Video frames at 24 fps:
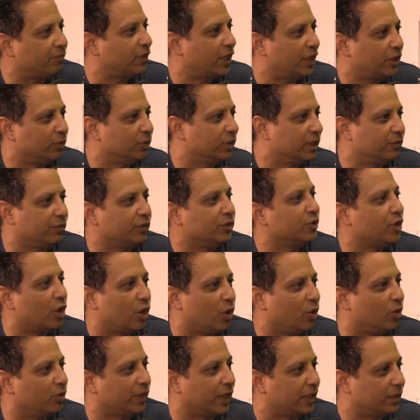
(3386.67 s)
they don't even
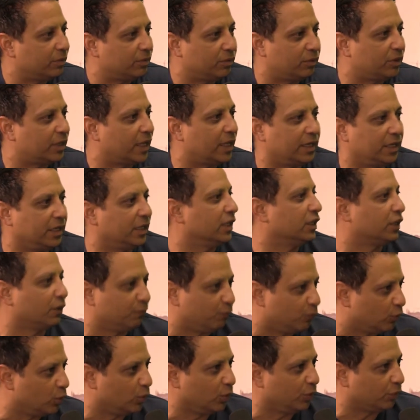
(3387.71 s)
know that they didn't get the
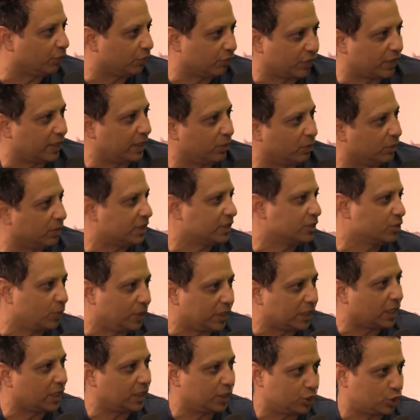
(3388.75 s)
full thing because we
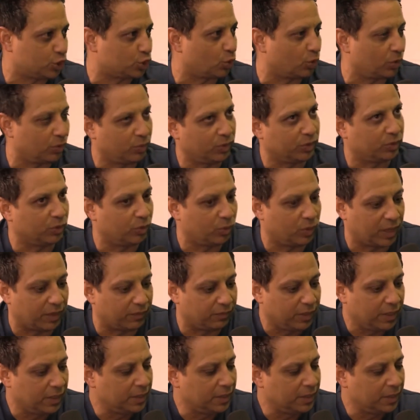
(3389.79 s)
cut it short. We'll do whatever.